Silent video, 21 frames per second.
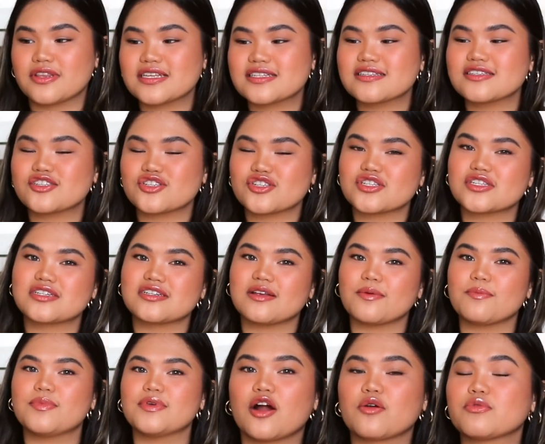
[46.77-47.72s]
This is just
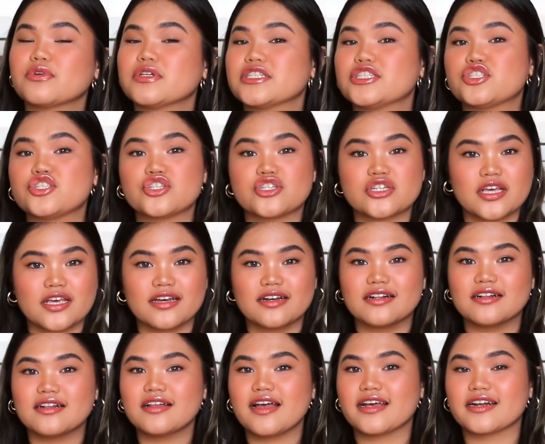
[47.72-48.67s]
gonna be a really
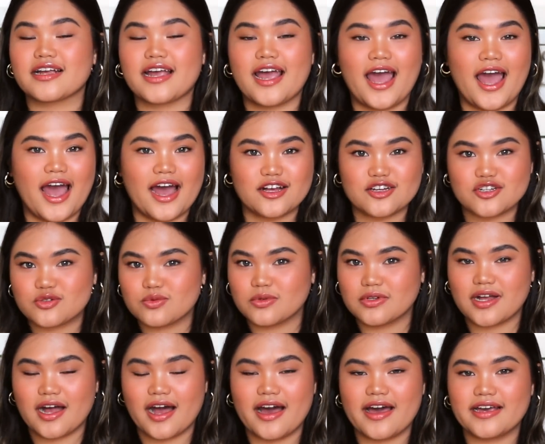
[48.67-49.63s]
chill and
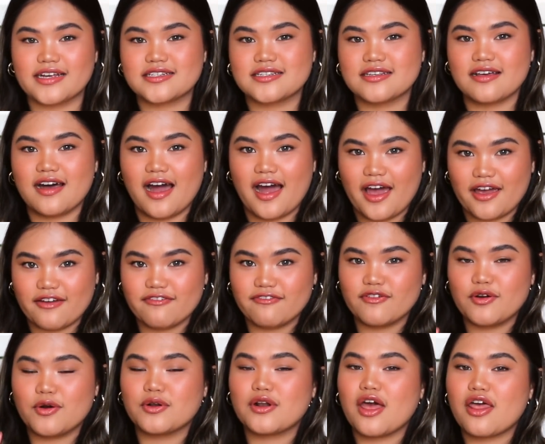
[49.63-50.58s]
casual guide to the
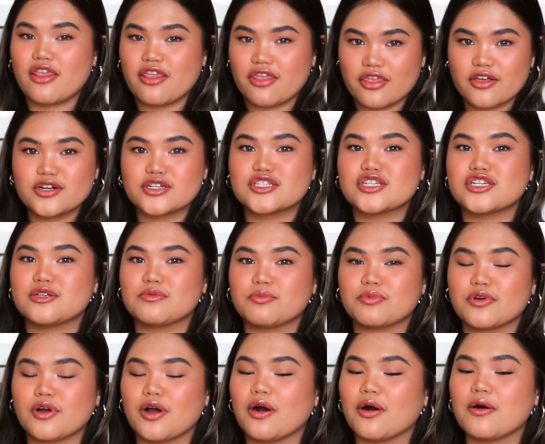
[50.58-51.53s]
iPhone 13
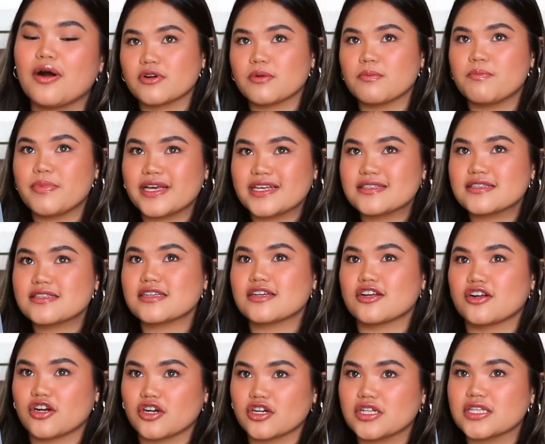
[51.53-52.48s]
Pro for
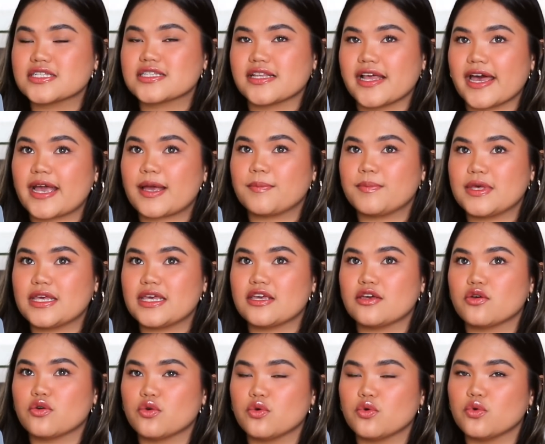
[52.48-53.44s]
basic girls like
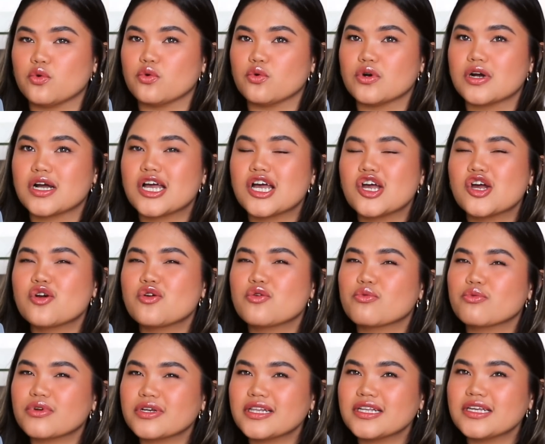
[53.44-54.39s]
me who
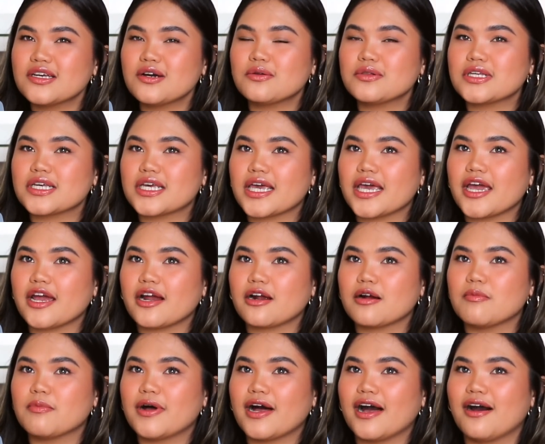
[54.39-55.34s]
really only
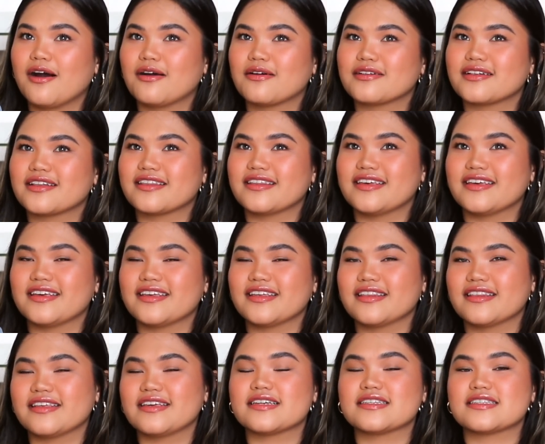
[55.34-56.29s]
care about
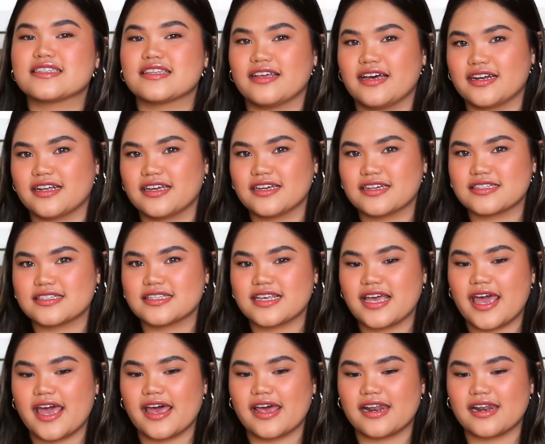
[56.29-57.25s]
the aesthetics
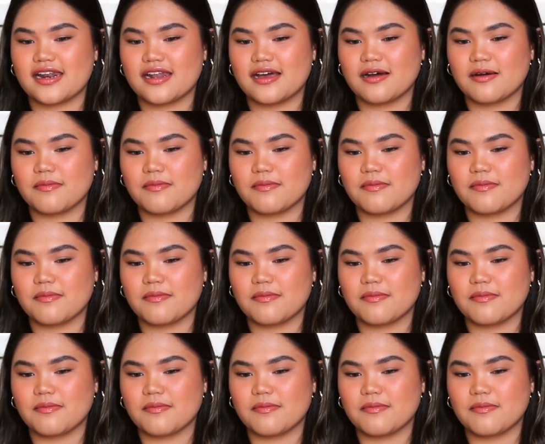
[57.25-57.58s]
and